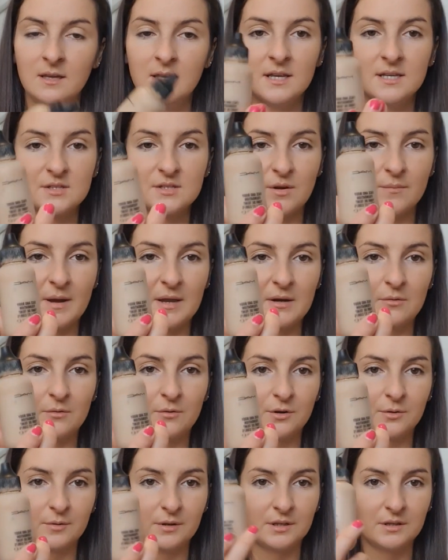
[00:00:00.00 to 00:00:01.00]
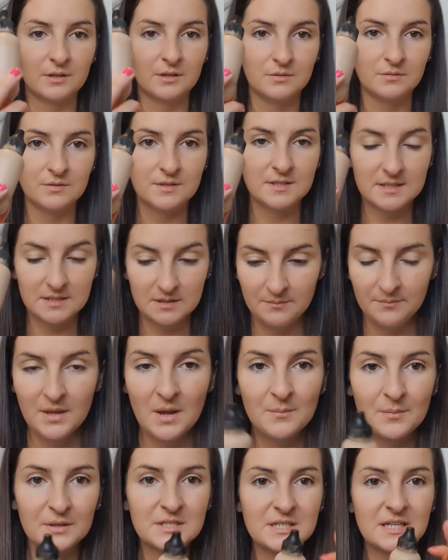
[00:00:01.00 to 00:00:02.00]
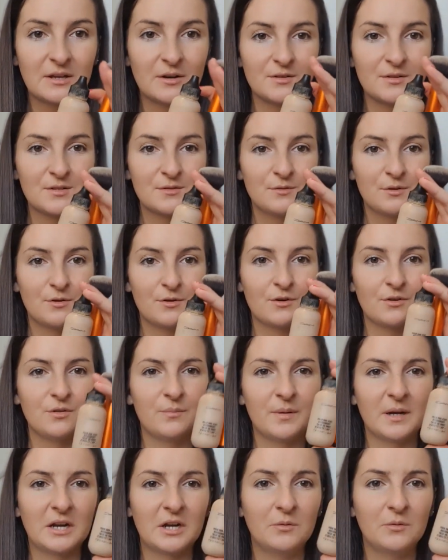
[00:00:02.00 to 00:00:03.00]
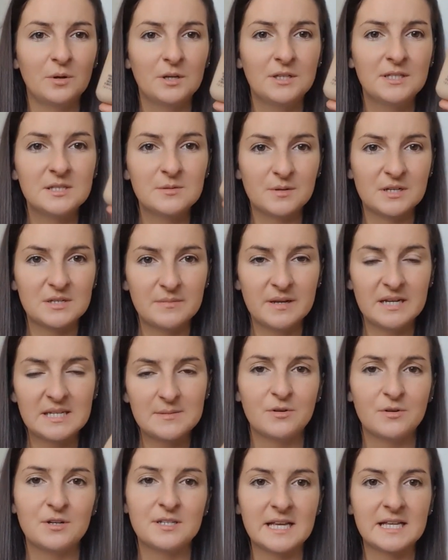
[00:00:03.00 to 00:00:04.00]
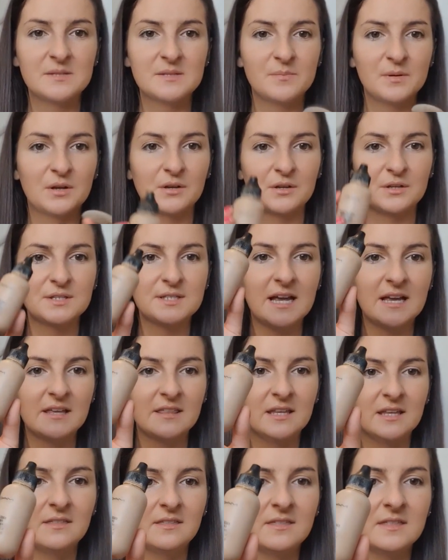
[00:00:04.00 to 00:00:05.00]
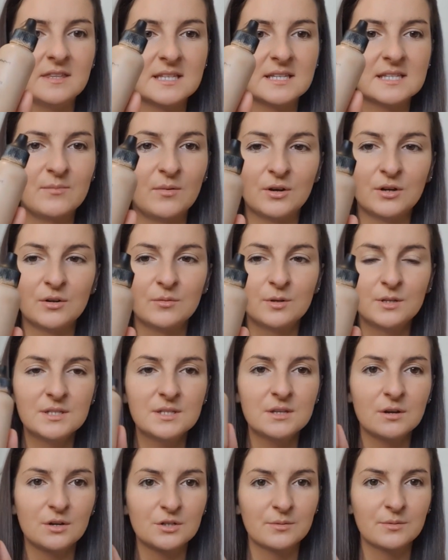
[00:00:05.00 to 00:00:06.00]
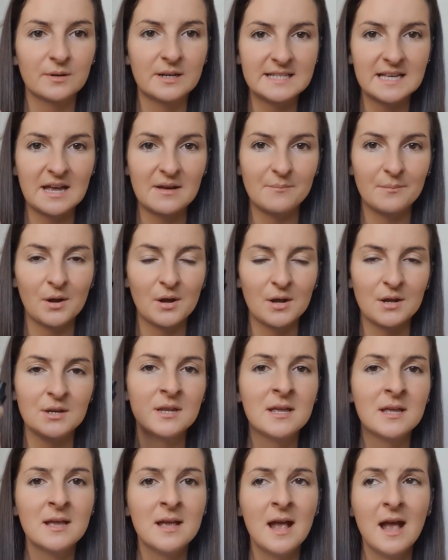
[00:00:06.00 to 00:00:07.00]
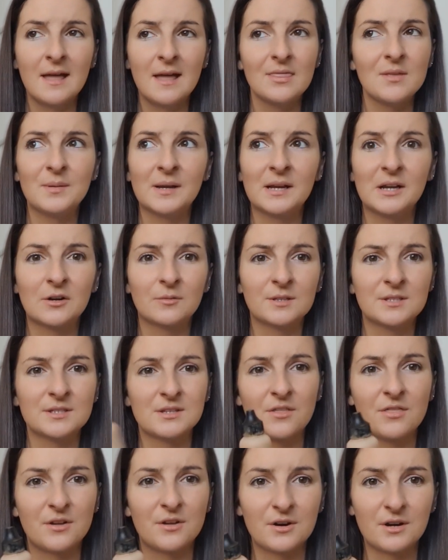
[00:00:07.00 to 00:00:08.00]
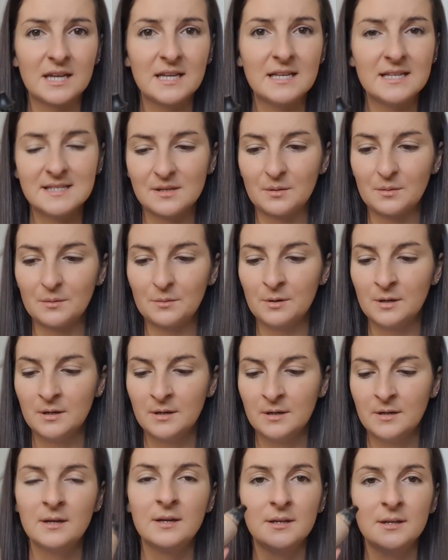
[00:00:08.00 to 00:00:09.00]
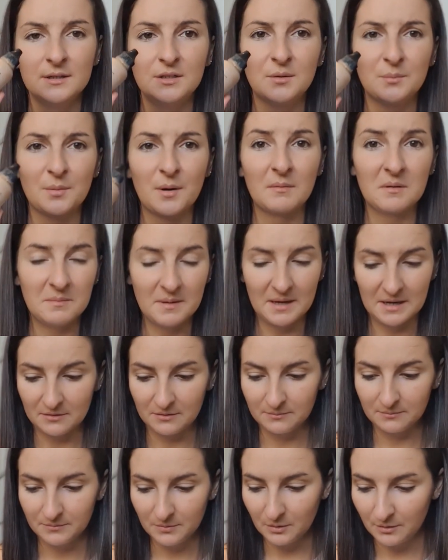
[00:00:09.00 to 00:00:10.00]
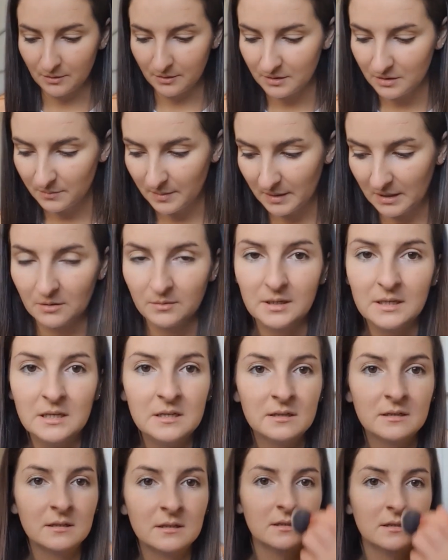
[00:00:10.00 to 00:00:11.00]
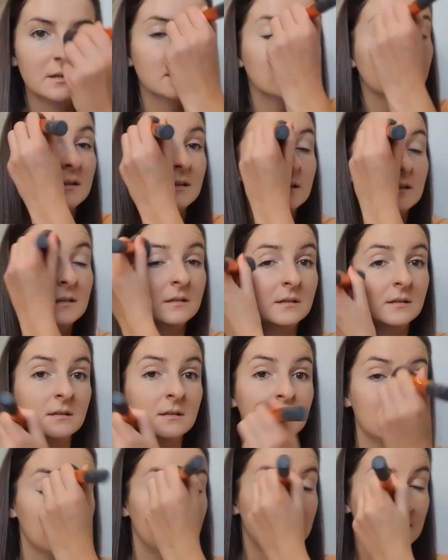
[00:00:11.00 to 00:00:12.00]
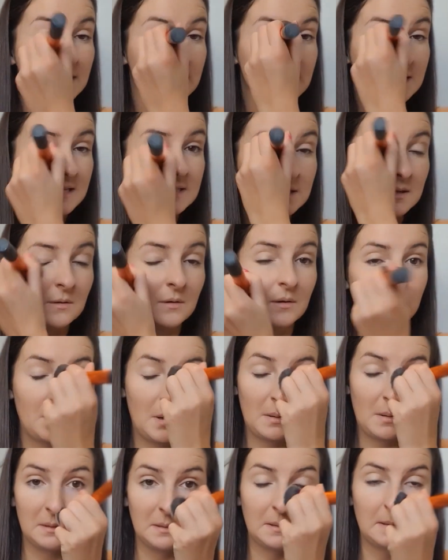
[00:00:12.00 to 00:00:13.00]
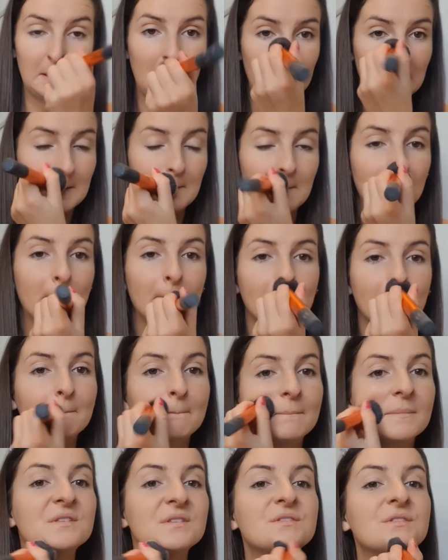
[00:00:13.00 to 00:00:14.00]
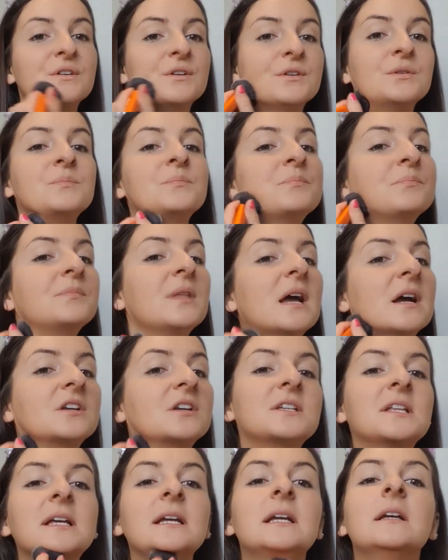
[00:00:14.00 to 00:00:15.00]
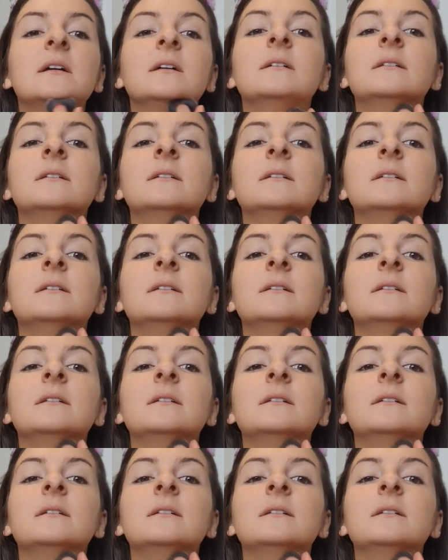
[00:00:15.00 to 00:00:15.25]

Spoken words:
So I might order one of those. But you can also order the bigger ones, which makes more sense because I think the smaller ones are £27 and the bigger ones are 30. So you're probably better ordering the bigger one. So I'm probably gonna do that soon, actually.